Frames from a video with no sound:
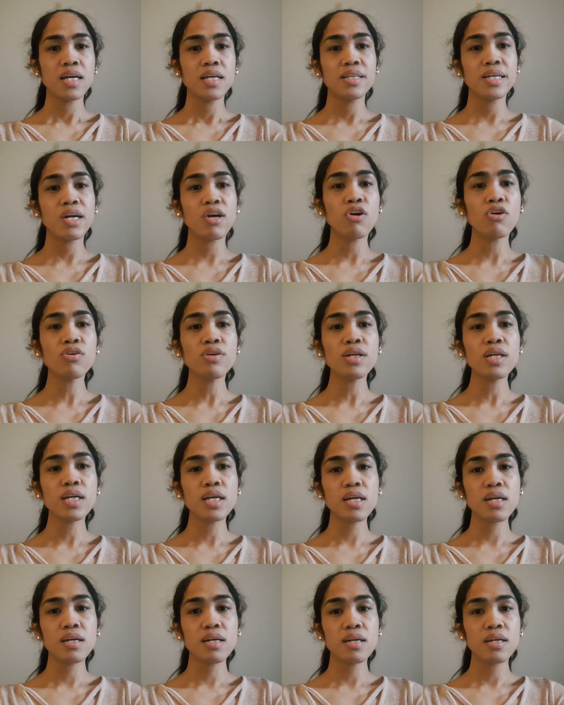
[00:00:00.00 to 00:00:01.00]
they
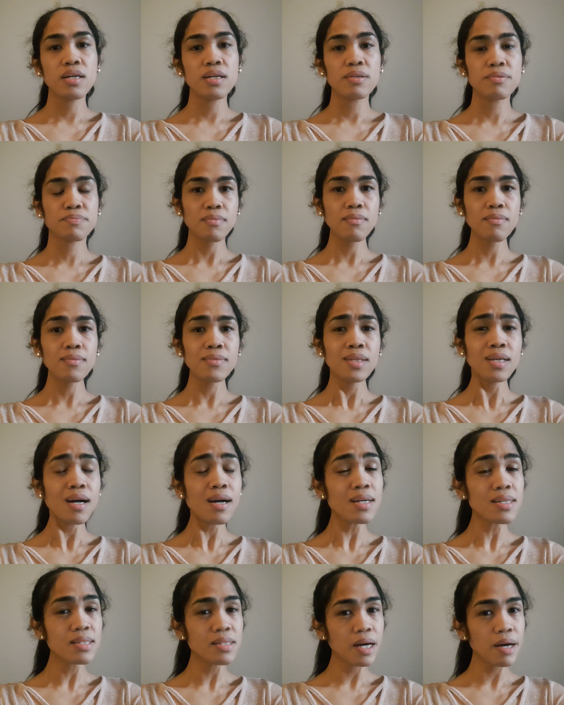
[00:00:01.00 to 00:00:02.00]
only
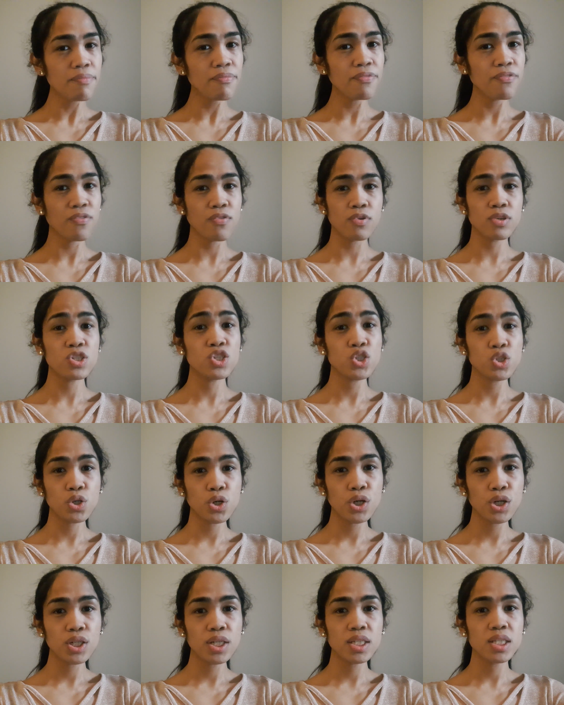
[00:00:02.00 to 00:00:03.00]
accept for
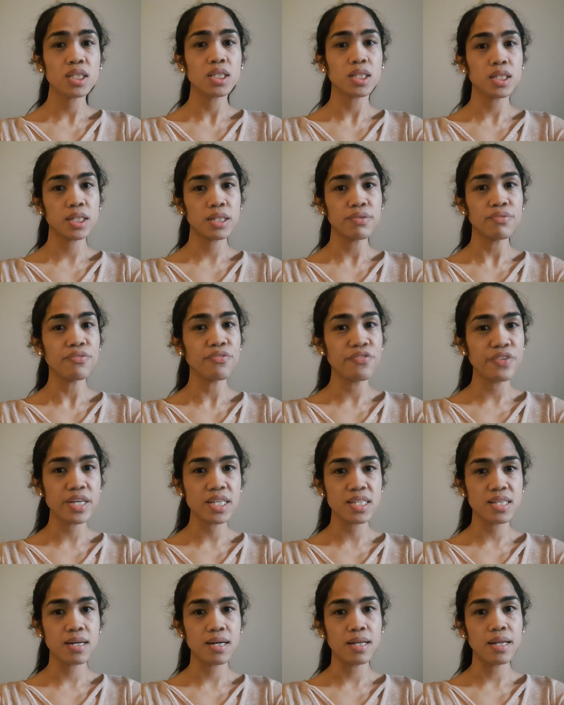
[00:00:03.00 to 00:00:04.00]
short-term
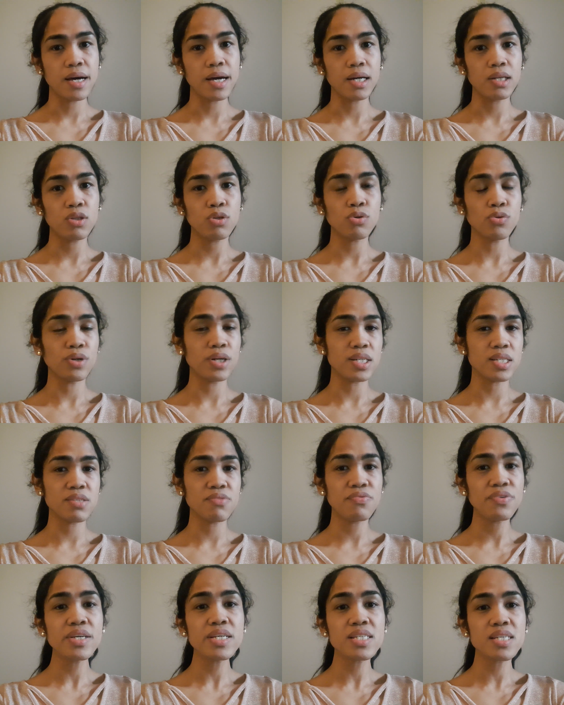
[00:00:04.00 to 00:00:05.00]
visa like tourist
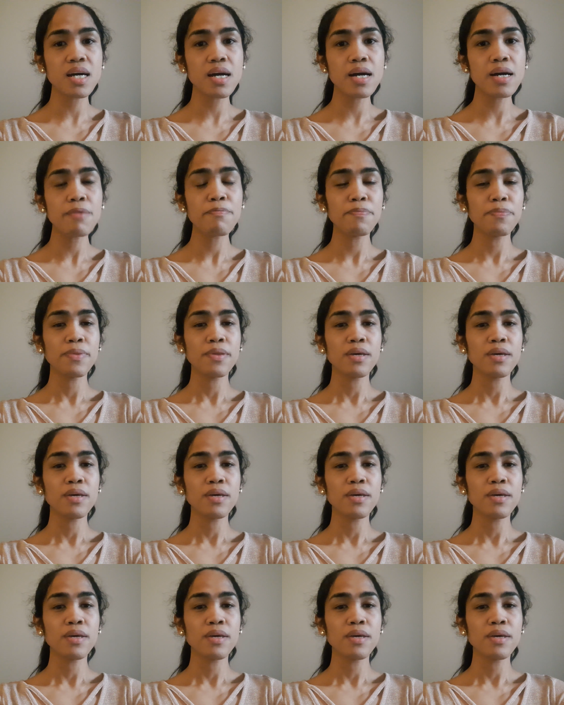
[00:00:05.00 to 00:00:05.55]
visa,